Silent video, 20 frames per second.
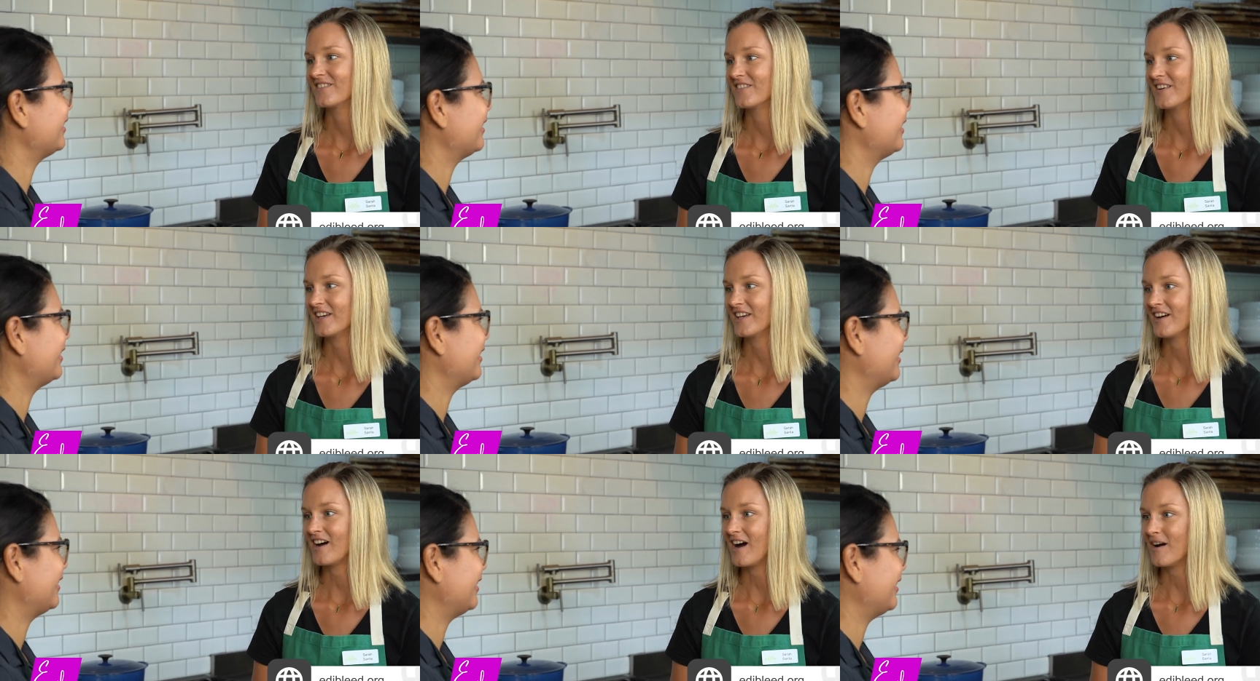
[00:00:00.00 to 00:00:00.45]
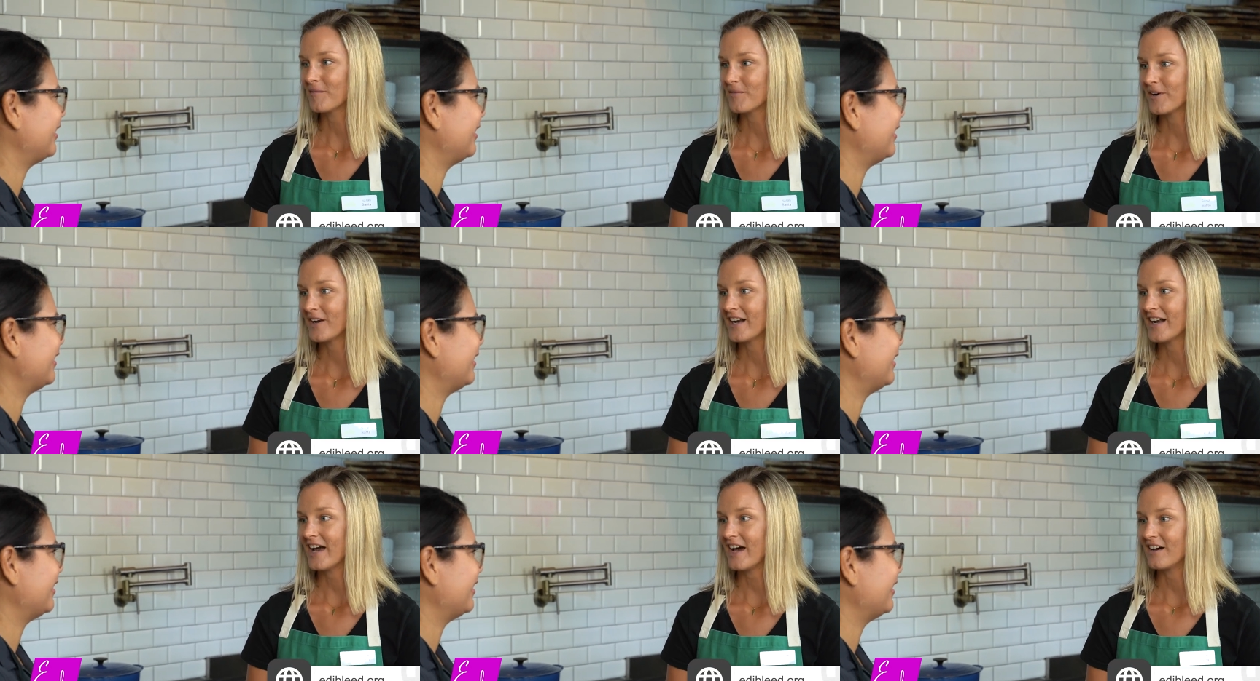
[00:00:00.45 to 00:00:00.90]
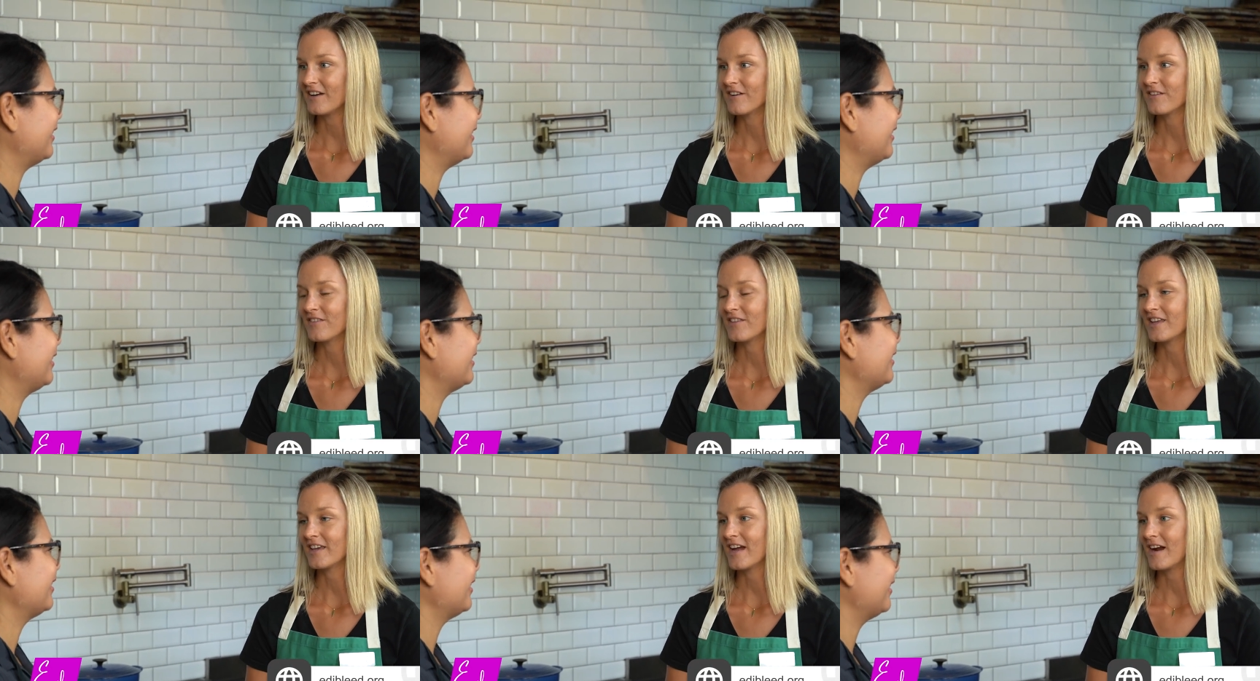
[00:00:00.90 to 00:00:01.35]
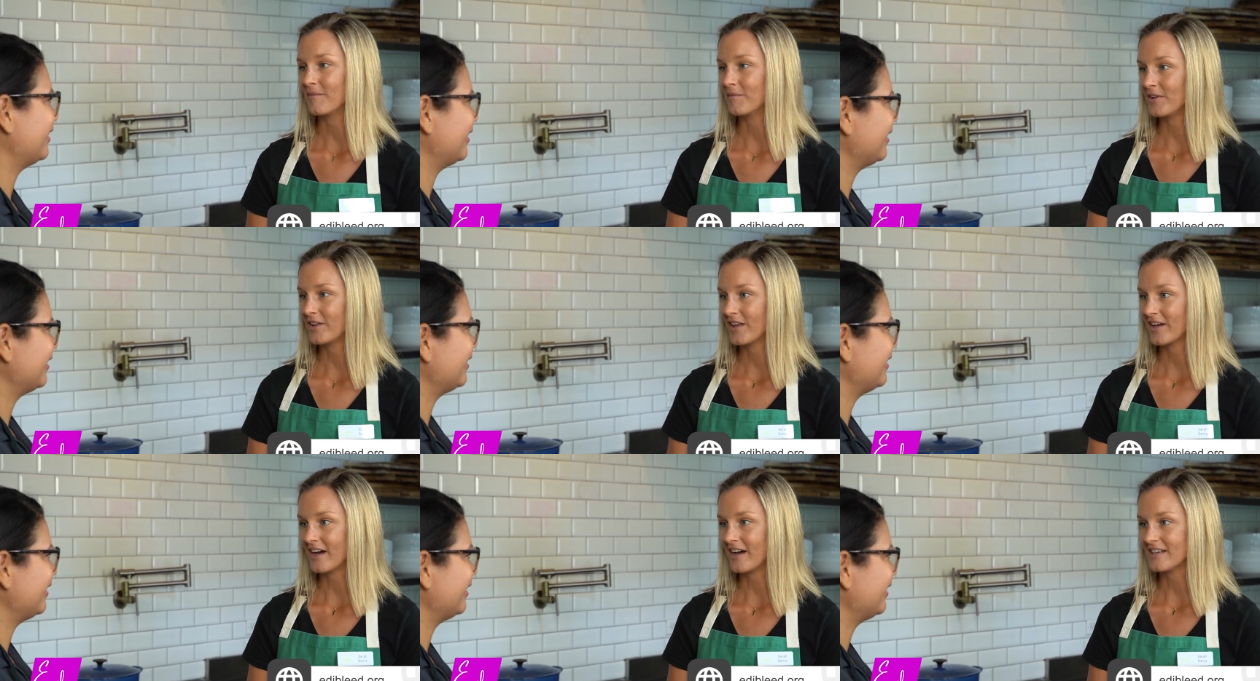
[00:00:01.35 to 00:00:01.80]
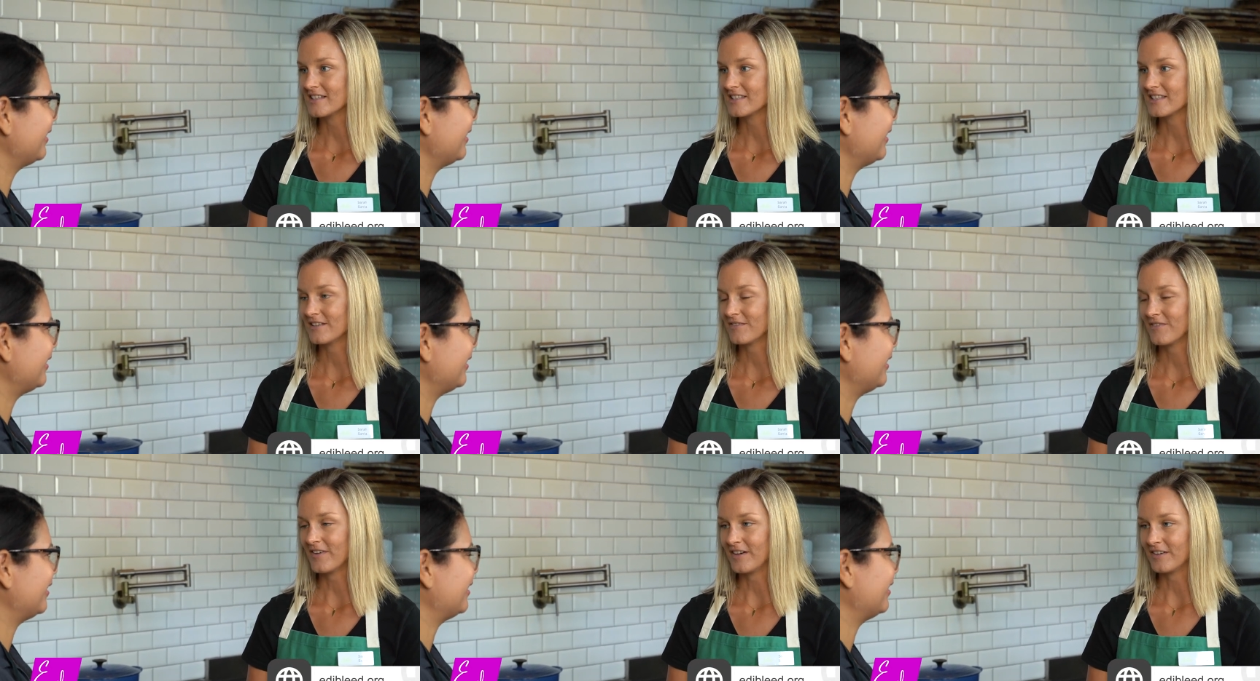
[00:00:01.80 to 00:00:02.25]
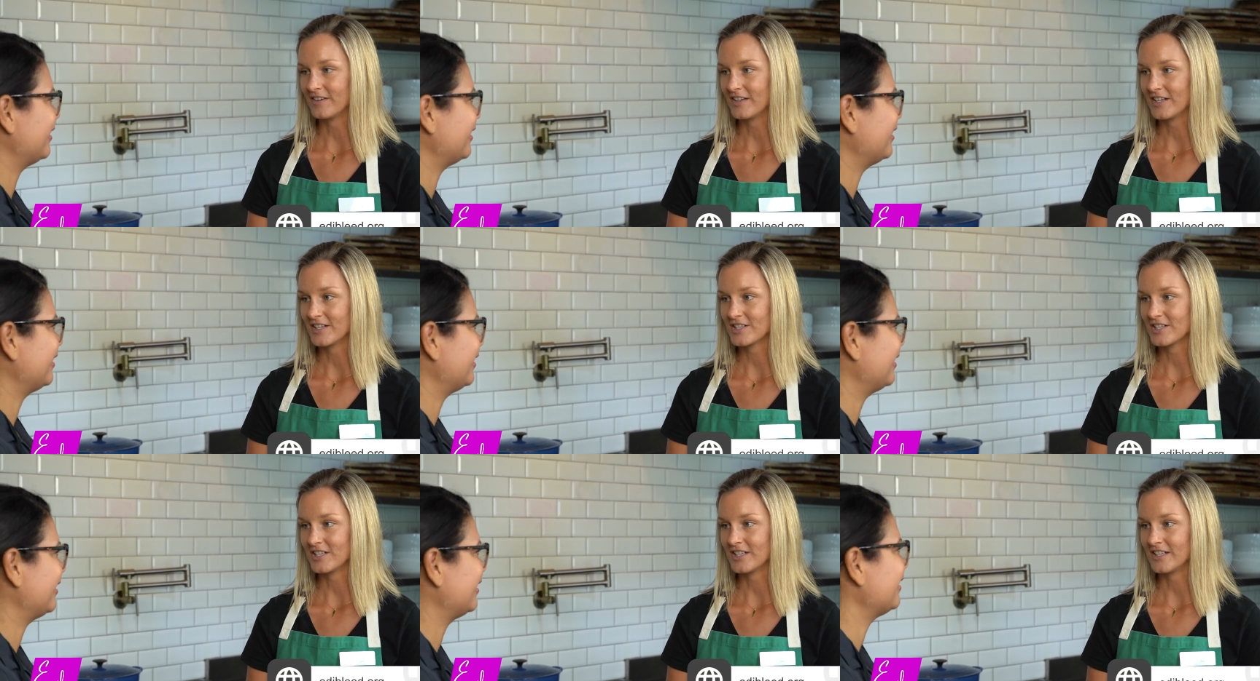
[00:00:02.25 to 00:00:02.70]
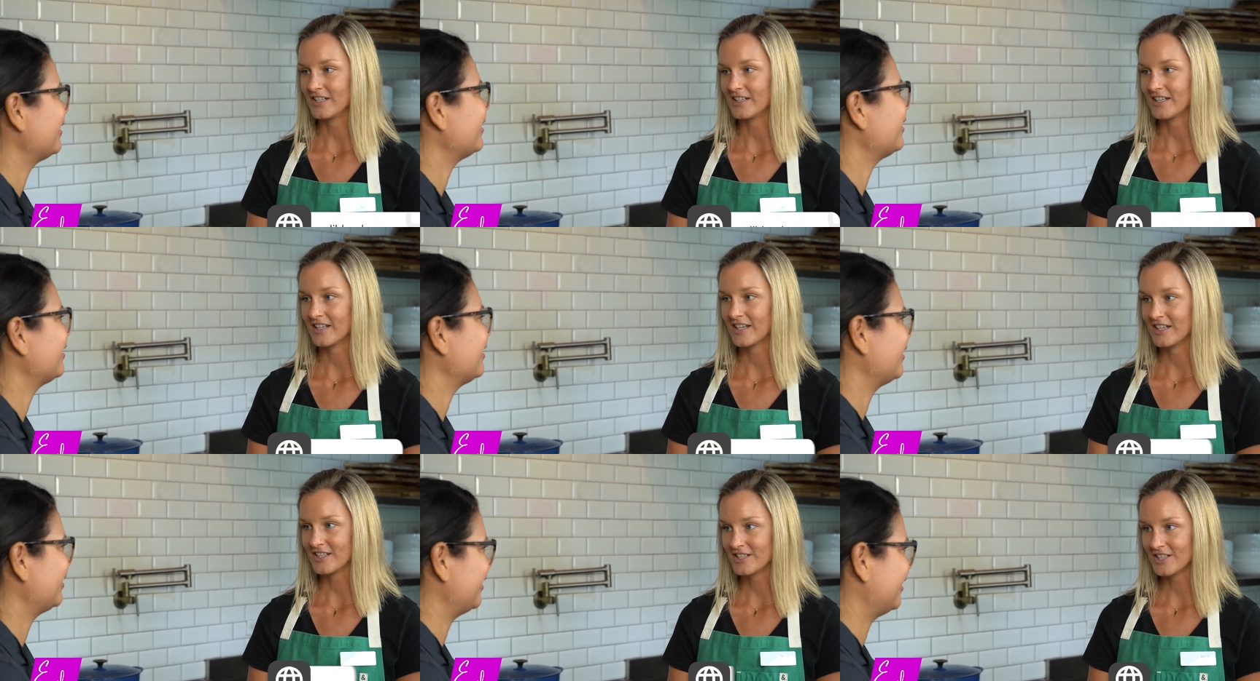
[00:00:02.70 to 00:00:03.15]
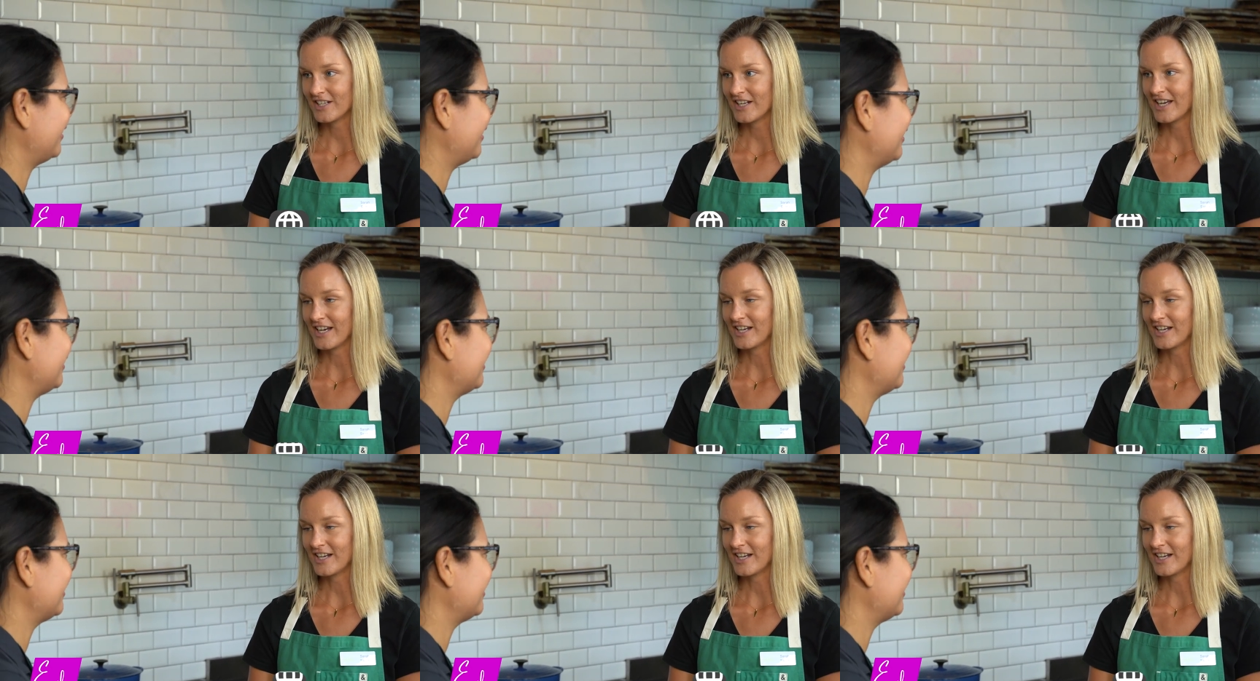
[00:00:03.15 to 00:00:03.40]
Speaker 1: We operate out of the Emeril Lagasse Foundation Kitchen